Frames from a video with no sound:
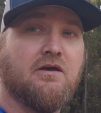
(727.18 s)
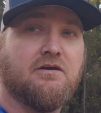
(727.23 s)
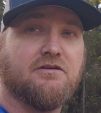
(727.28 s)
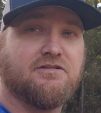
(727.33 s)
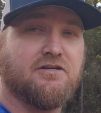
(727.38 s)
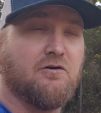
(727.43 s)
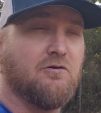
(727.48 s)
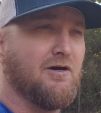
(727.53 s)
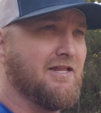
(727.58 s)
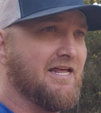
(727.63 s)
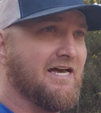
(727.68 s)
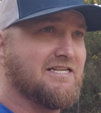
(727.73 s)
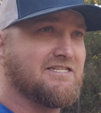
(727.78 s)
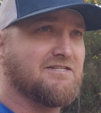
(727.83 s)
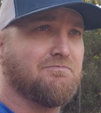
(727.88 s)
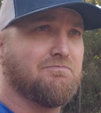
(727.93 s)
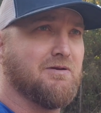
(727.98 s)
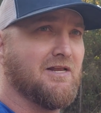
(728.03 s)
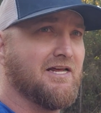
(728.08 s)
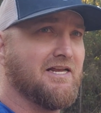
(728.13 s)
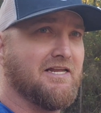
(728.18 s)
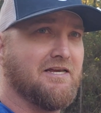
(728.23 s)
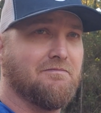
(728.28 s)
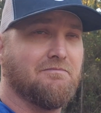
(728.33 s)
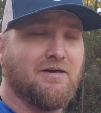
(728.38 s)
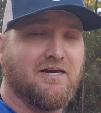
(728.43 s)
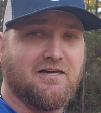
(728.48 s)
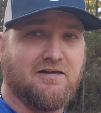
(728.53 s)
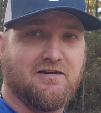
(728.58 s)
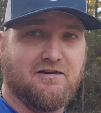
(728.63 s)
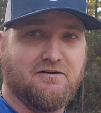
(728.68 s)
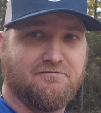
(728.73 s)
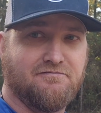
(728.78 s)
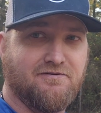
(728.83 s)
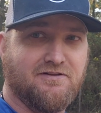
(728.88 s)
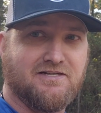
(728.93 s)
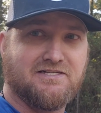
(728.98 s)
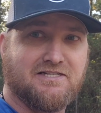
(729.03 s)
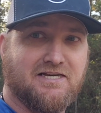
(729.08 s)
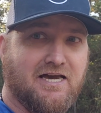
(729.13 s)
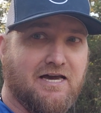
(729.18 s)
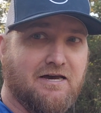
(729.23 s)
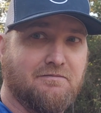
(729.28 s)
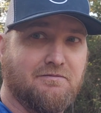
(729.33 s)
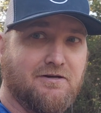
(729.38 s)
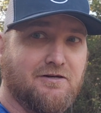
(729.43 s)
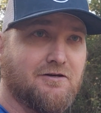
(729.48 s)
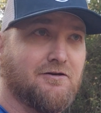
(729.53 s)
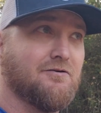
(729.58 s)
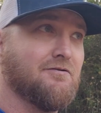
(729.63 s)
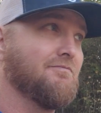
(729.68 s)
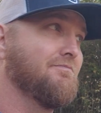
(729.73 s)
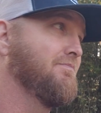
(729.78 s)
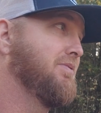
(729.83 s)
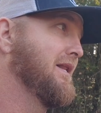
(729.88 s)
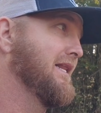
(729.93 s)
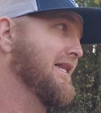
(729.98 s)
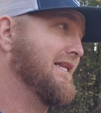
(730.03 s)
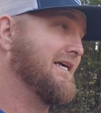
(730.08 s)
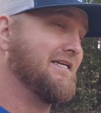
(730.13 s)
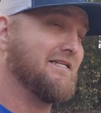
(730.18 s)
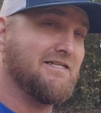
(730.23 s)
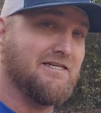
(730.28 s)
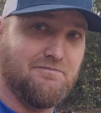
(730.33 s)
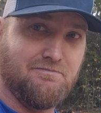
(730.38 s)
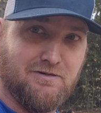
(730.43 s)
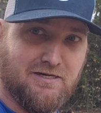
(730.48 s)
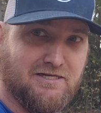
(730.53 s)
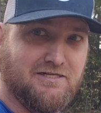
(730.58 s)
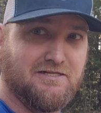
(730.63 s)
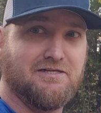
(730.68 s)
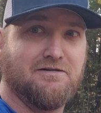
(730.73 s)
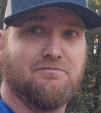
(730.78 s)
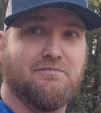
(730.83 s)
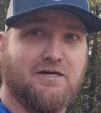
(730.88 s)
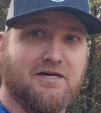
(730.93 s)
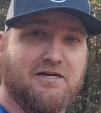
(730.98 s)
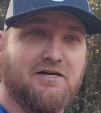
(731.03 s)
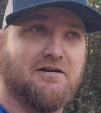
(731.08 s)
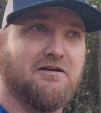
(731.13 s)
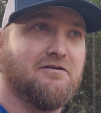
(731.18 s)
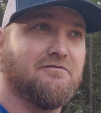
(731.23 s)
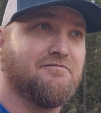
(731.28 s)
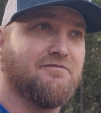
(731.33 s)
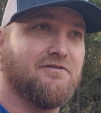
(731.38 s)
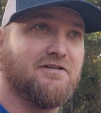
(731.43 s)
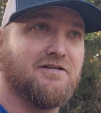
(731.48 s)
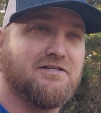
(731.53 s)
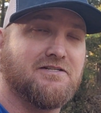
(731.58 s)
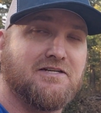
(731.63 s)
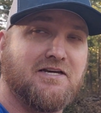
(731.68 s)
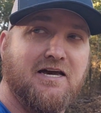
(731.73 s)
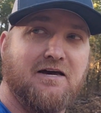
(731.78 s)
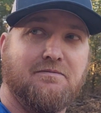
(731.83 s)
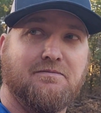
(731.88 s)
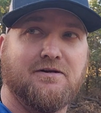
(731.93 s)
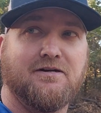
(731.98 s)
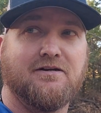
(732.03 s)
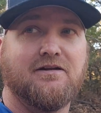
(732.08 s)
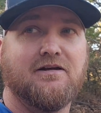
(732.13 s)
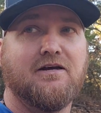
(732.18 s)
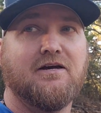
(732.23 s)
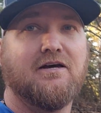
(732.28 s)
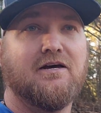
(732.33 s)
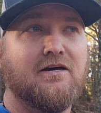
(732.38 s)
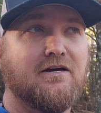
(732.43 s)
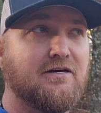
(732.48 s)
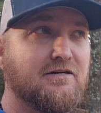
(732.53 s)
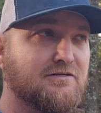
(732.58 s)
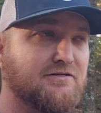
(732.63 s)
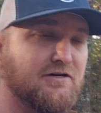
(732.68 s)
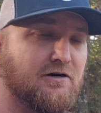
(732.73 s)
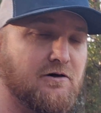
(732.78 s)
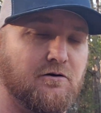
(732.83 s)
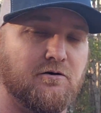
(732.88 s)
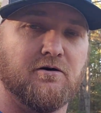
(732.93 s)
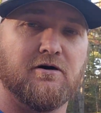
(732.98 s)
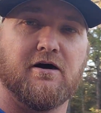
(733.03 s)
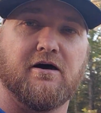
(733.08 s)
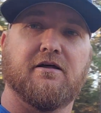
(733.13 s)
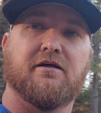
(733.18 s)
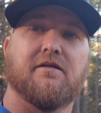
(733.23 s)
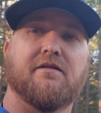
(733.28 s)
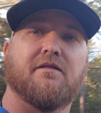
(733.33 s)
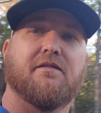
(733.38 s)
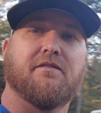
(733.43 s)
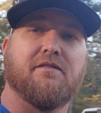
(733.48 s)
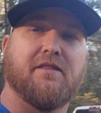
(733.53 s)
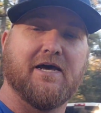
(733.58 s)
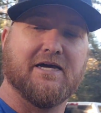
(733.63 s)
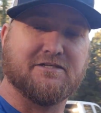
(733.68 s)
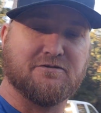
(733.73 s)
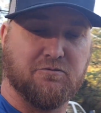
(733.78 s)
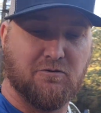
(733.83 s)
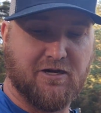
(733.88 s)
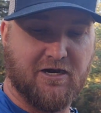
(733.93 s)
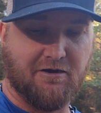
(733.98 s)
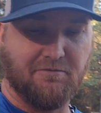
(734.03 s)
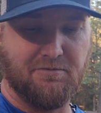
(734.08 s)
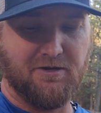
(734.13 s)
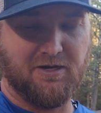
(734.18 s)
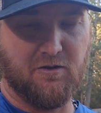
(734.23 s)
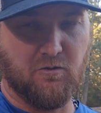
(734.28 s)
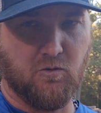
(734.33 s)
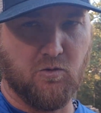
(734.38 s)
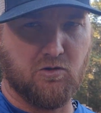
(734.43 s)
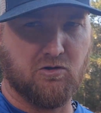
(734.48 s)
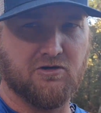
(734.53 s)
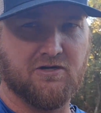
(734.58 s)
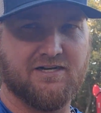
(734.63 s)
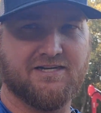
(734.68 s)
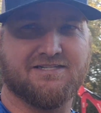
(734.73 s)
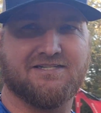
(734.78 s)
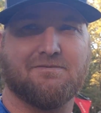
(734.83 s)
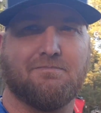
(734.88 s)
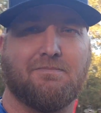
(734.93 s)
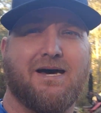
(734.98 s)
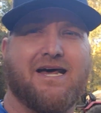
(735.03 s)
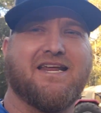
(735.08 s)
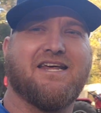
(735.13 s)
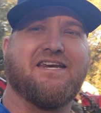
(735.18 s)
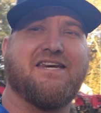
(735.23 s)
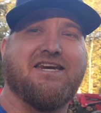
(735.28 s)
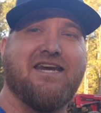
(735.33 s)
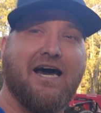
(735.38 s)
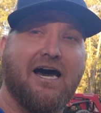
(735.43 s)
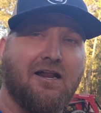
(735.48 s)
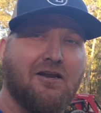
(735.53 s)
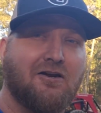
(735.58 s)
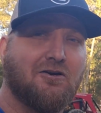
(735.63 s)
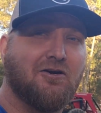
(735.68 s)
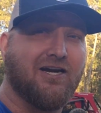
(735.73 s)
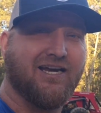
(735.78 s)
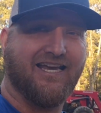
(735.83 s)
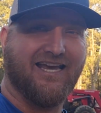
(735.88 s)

so that's plenty big enough for this cabin, plenty big enough for this cabin. So that's what I'll be ordering. It's about $1 a